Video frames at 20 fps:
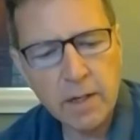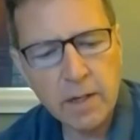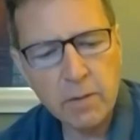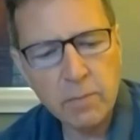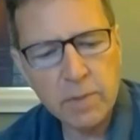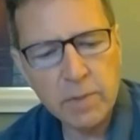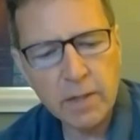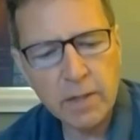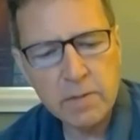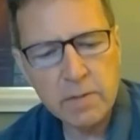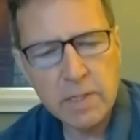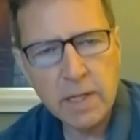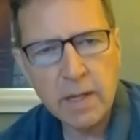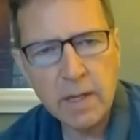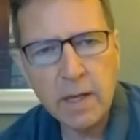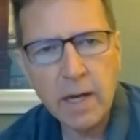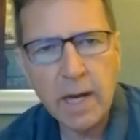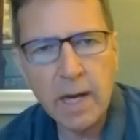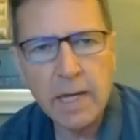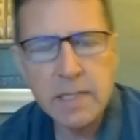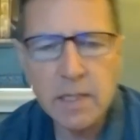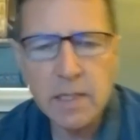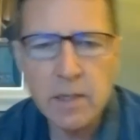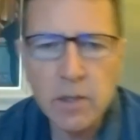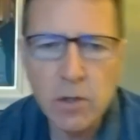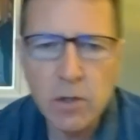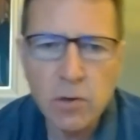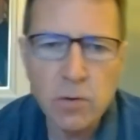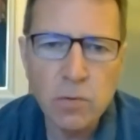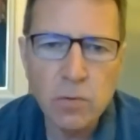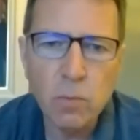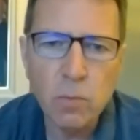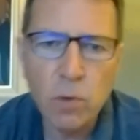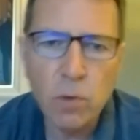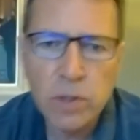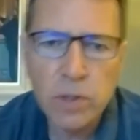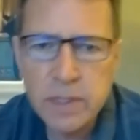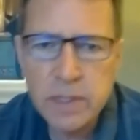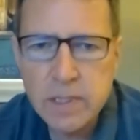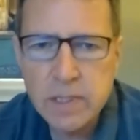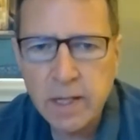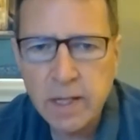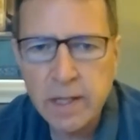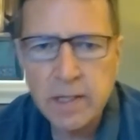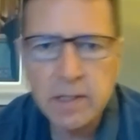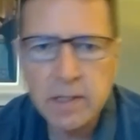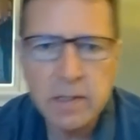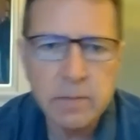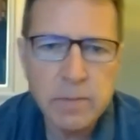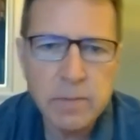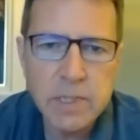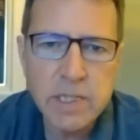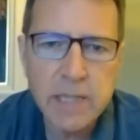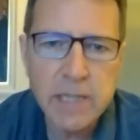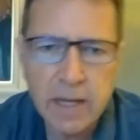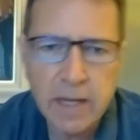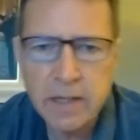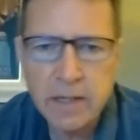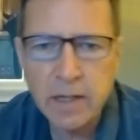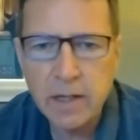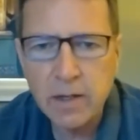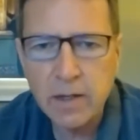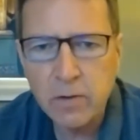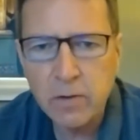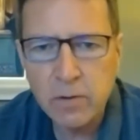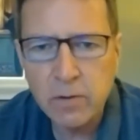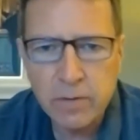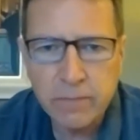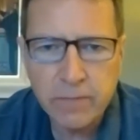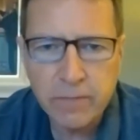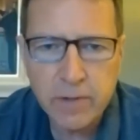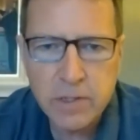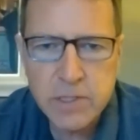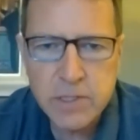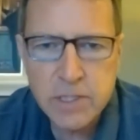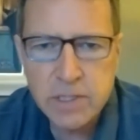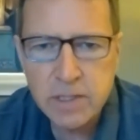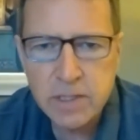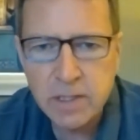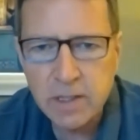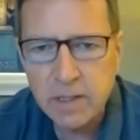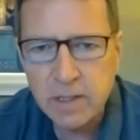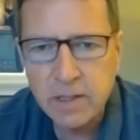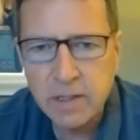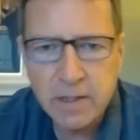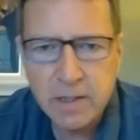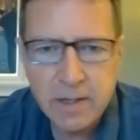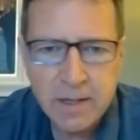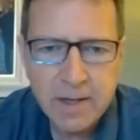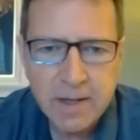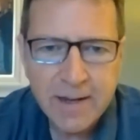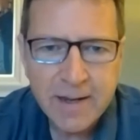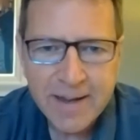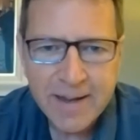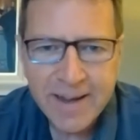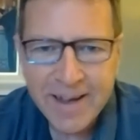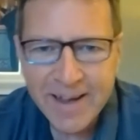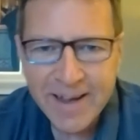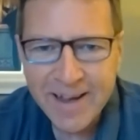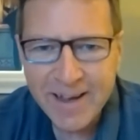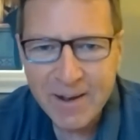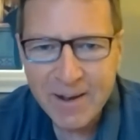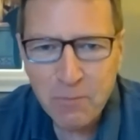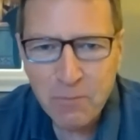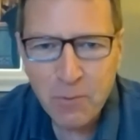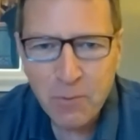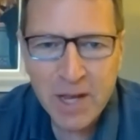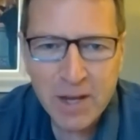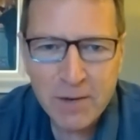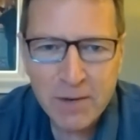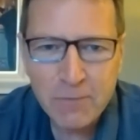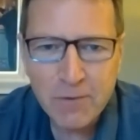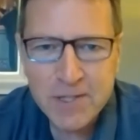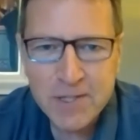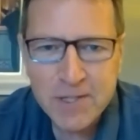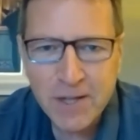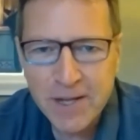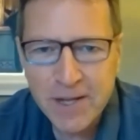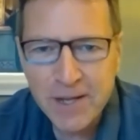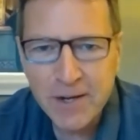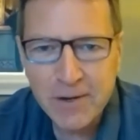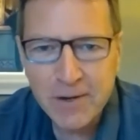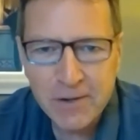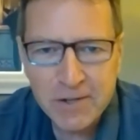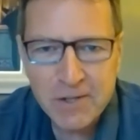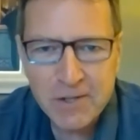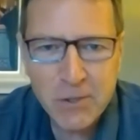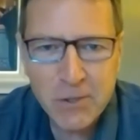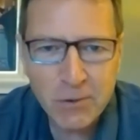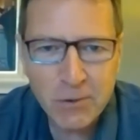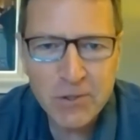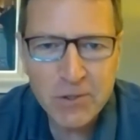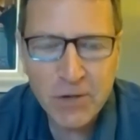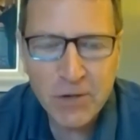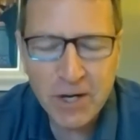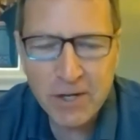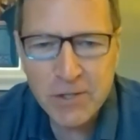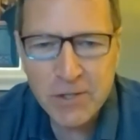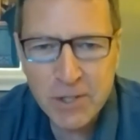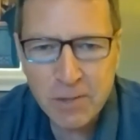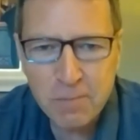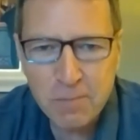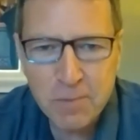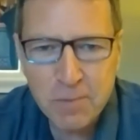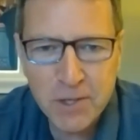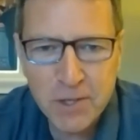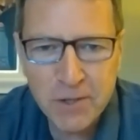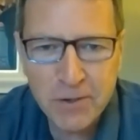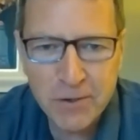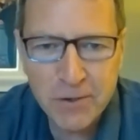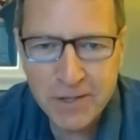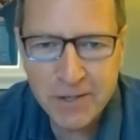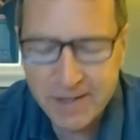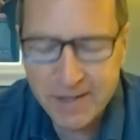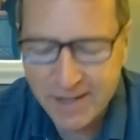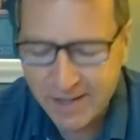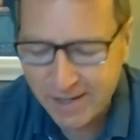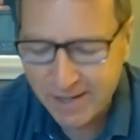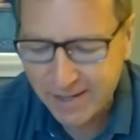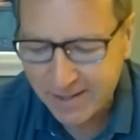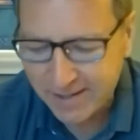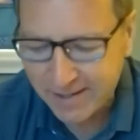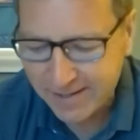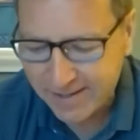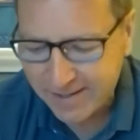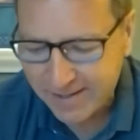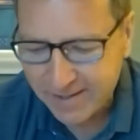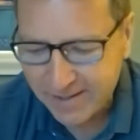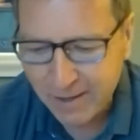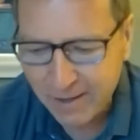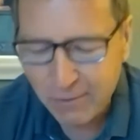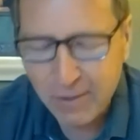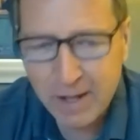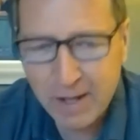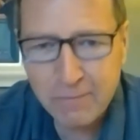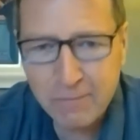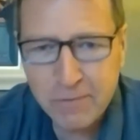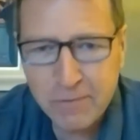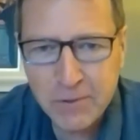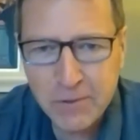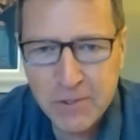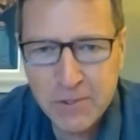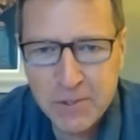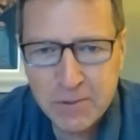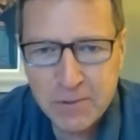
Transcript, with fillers: without uh, asking you what it's like to be standing on the first tee, uh, waiting for Tiger and his entourage to appear, and uh, how that feels.